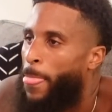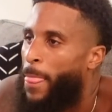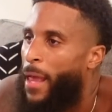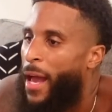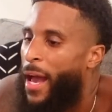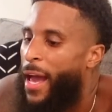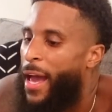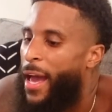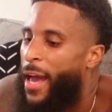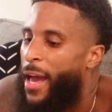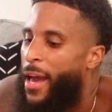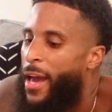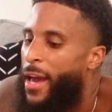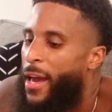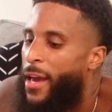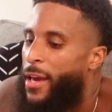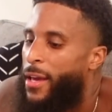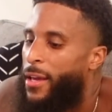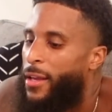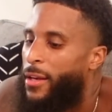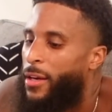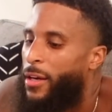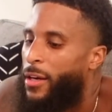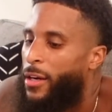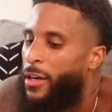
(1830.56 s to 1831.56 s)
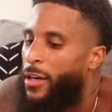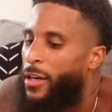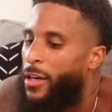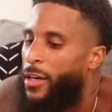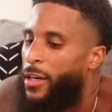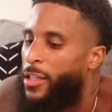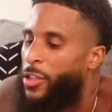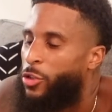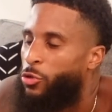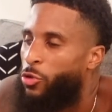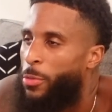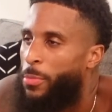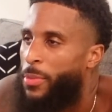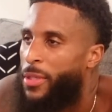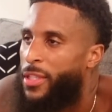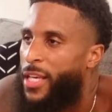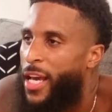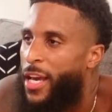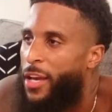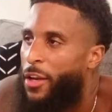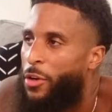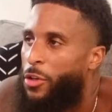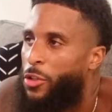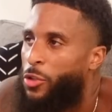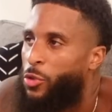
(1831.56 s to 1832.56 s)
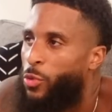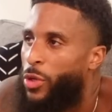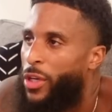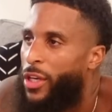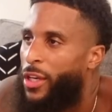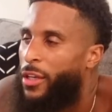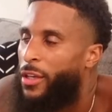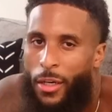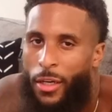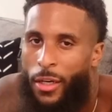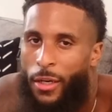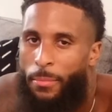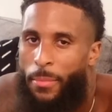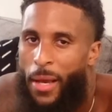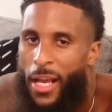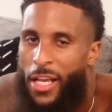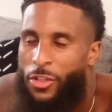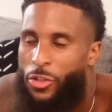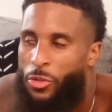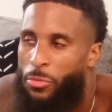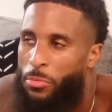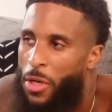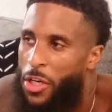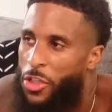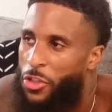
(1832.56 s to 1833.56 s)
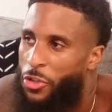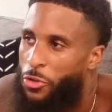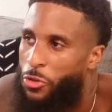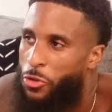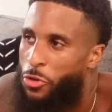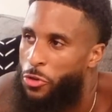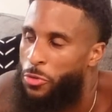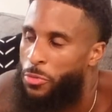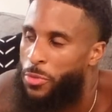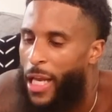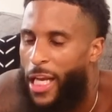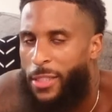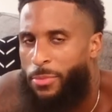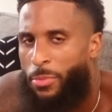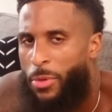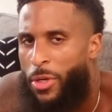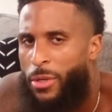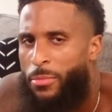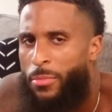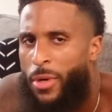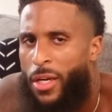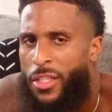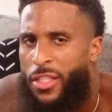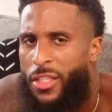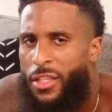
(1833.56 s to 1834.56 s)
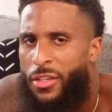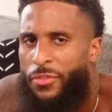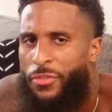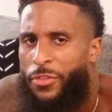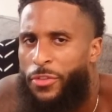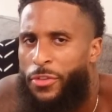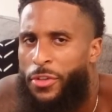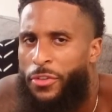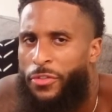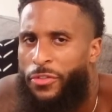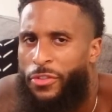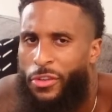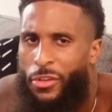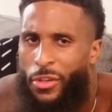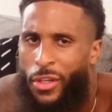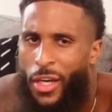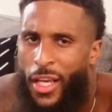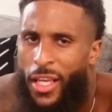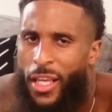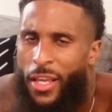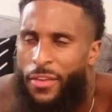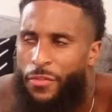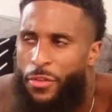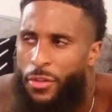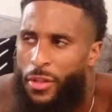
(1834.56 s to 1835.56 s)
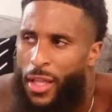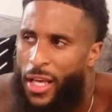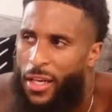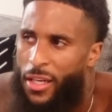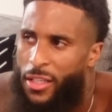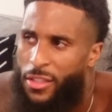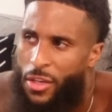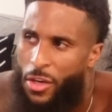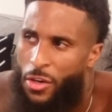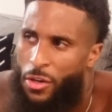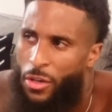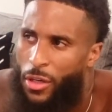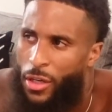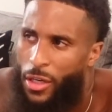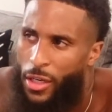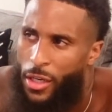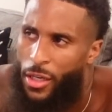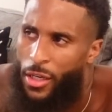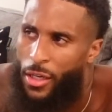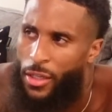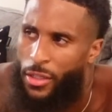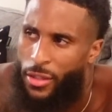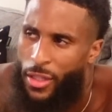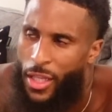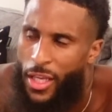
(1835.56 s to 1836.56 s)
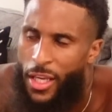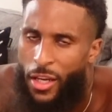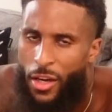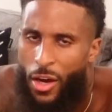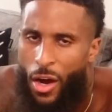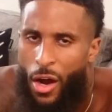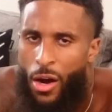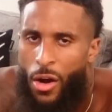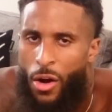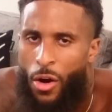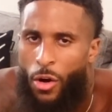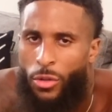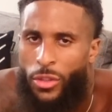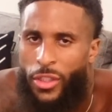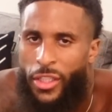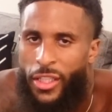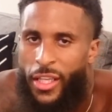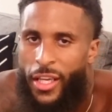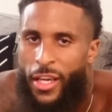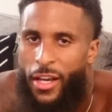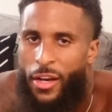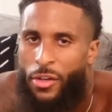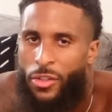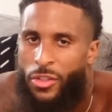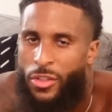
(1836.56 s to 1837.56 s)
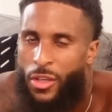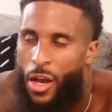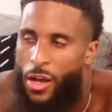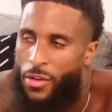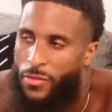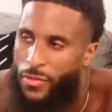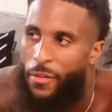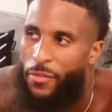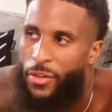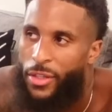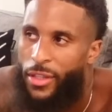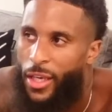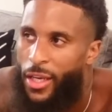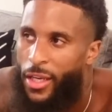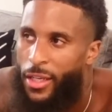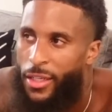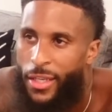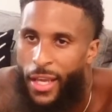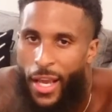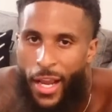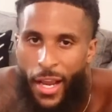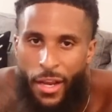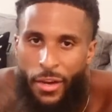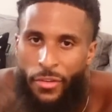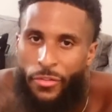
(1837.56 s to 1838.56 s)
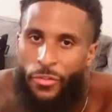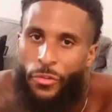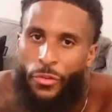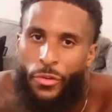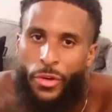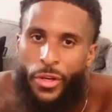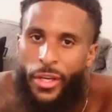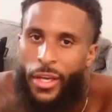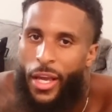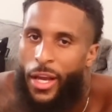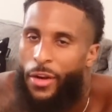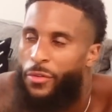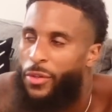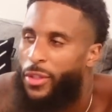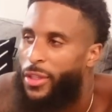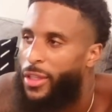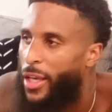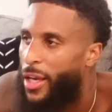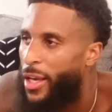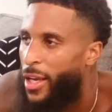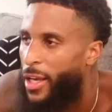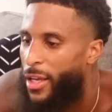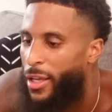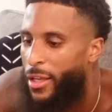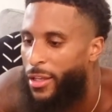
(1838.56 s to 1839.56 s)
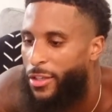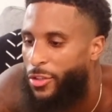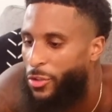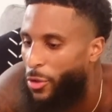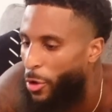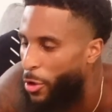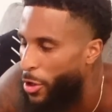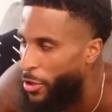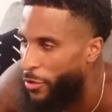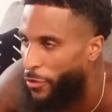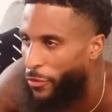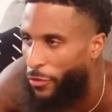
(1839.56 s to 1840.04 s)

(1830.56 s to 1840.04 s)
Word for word: I had uh, sweet potatoes with it, uh, basil mushroom. That's pretty much it for it, for real. And they give you like this uh, thing called holy kale sauce. Everything dairy free, everything soy